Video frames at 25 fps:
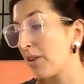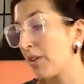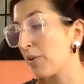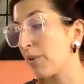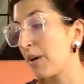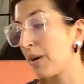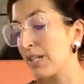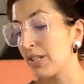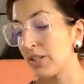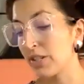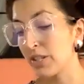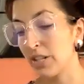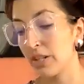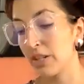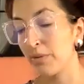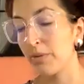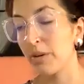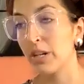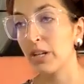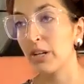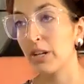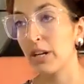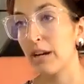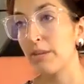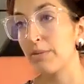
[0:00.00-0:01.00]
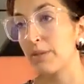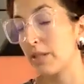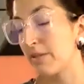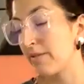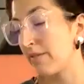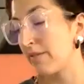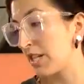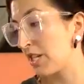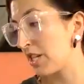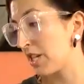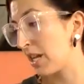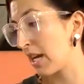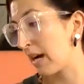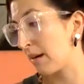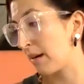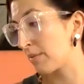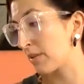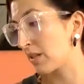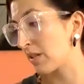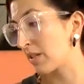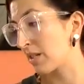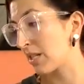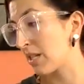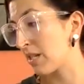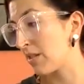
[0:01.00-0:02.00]
Otherwise, you're going to want to grab some veggie
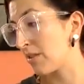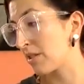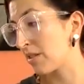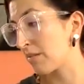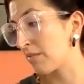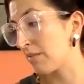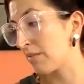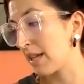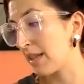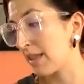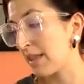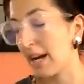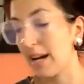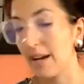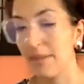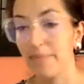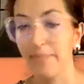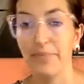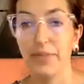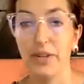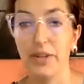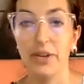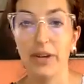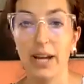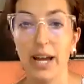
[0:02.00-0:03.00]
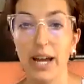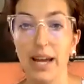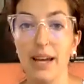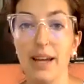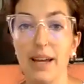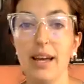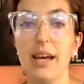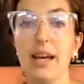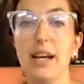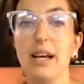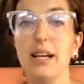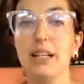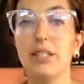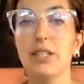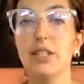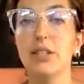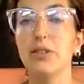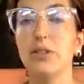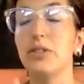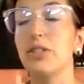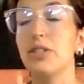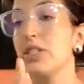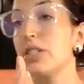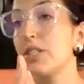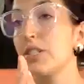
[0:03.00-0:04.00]
capsules and use them like that. Okay,
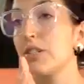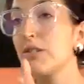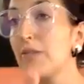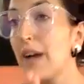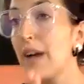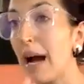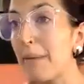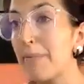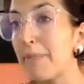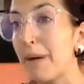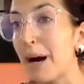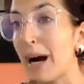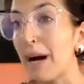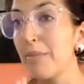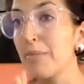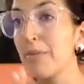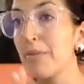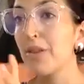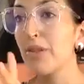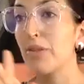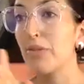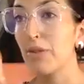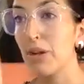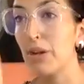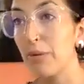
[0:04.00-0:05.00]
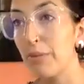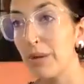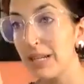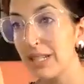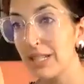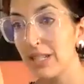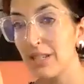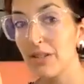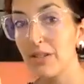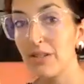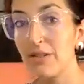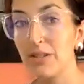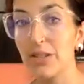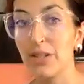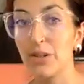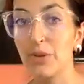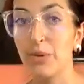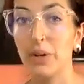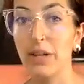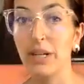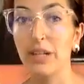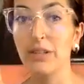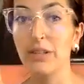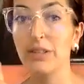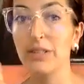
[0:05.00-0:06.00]
so just to wrap up, 3 ways to use the
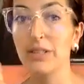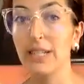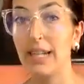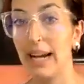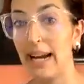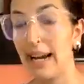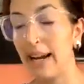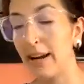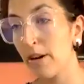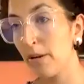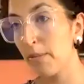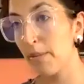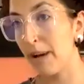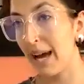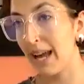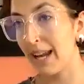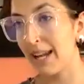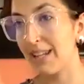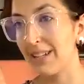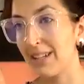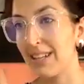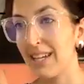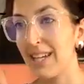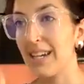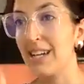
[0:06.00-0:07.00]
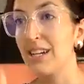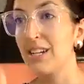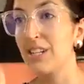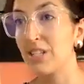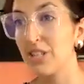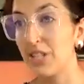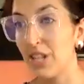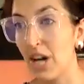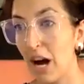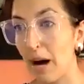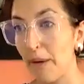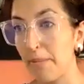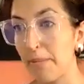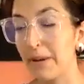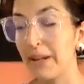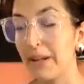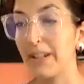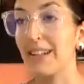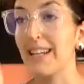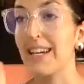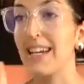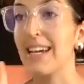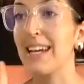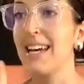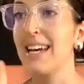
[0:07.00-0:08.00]
oils: aromatically,
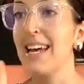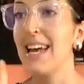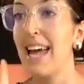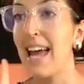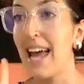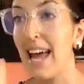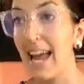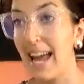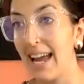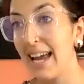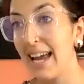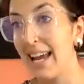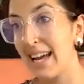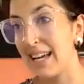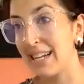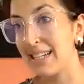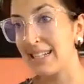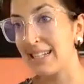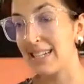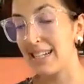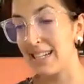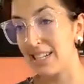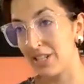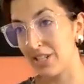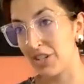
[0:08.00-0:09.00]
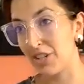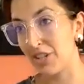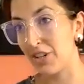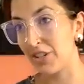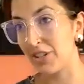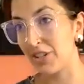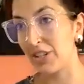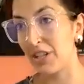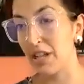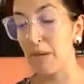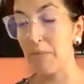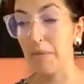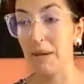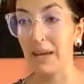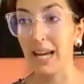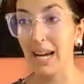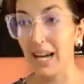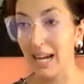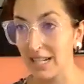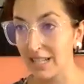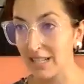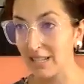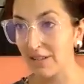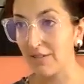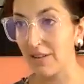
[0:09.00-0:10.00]
topically, and internally,
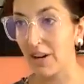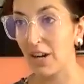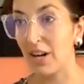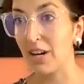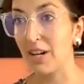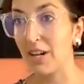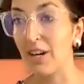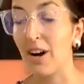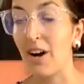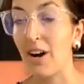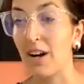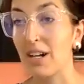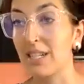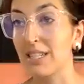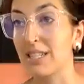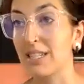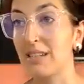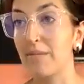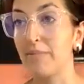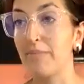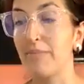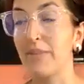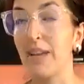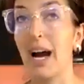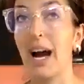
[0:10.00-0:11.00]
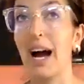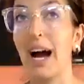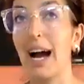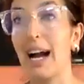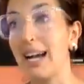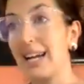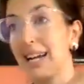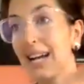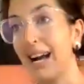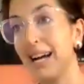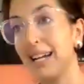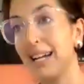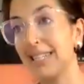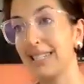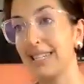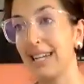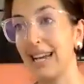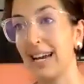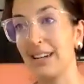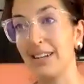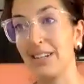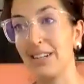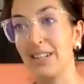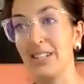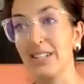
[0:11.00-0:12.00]
because of our awesome high
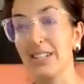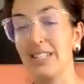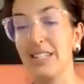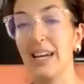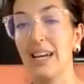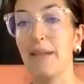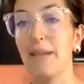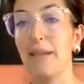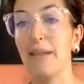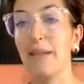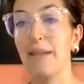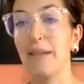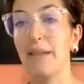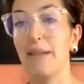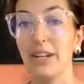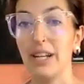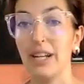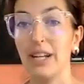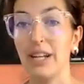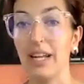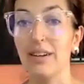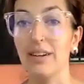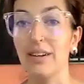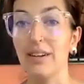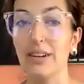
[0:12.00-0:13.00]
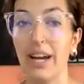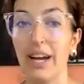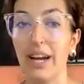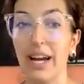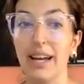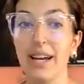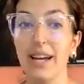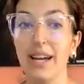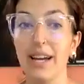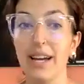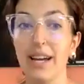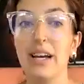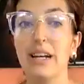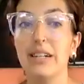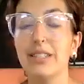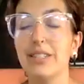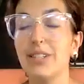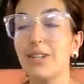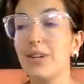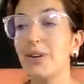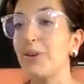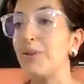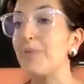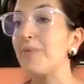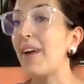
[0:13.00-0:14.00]
standards and purity. Okay,
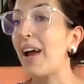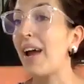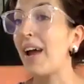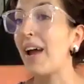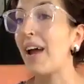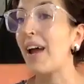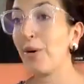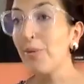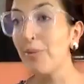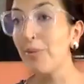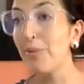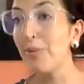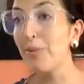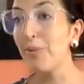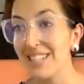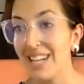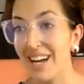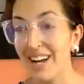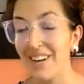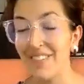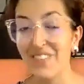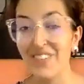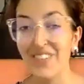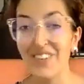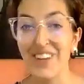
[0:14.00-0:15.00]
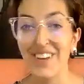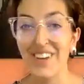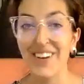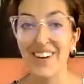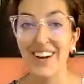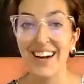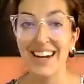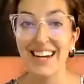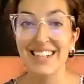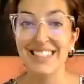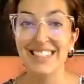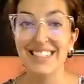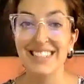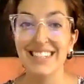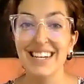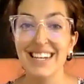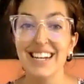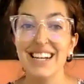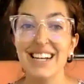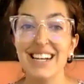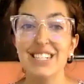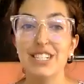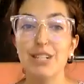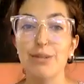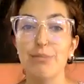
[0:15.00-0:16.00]
so I hope that was helpful, you guys.
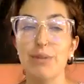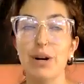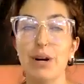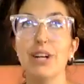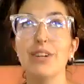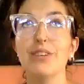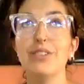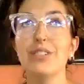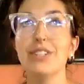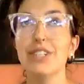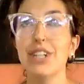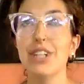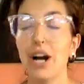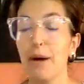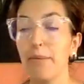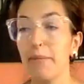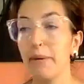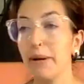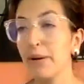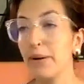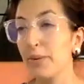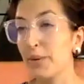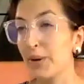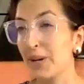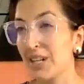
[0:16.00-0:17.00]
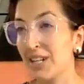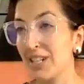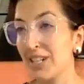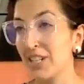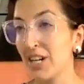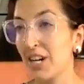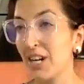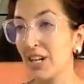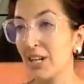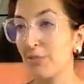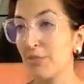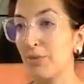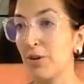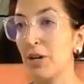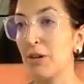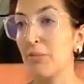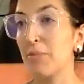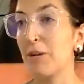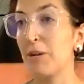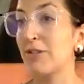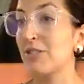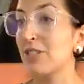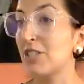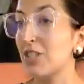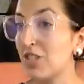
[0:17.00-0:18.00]
Tomorrow's topic, we're going to talk more
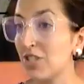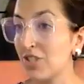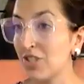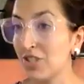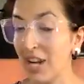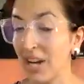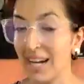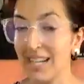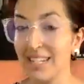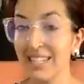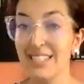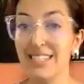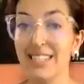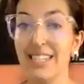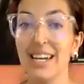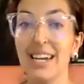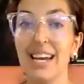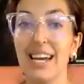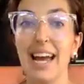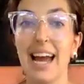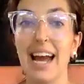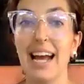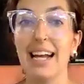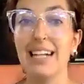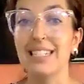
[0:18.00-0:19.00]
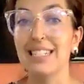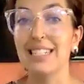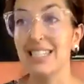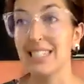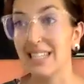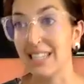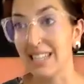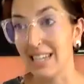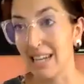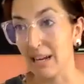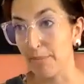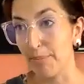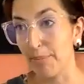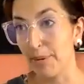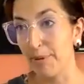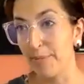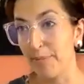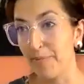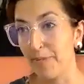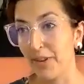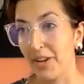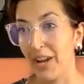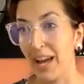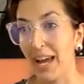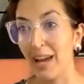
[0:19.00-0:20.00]
about stress and sleep.
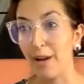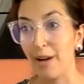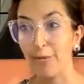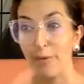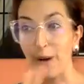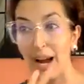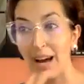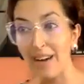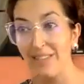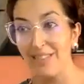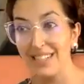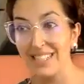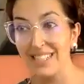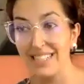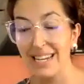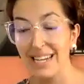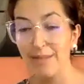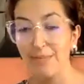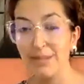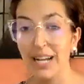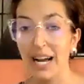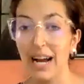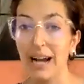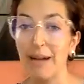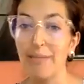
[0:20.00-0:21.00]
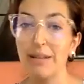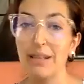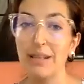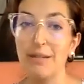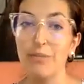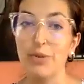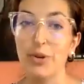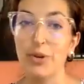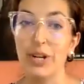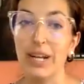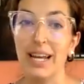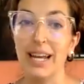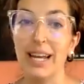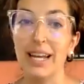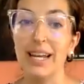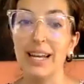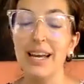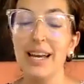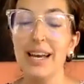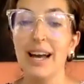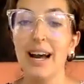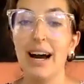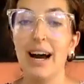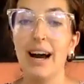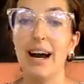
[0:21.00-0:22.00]
Okay, around the same time in the morning.
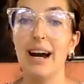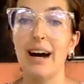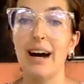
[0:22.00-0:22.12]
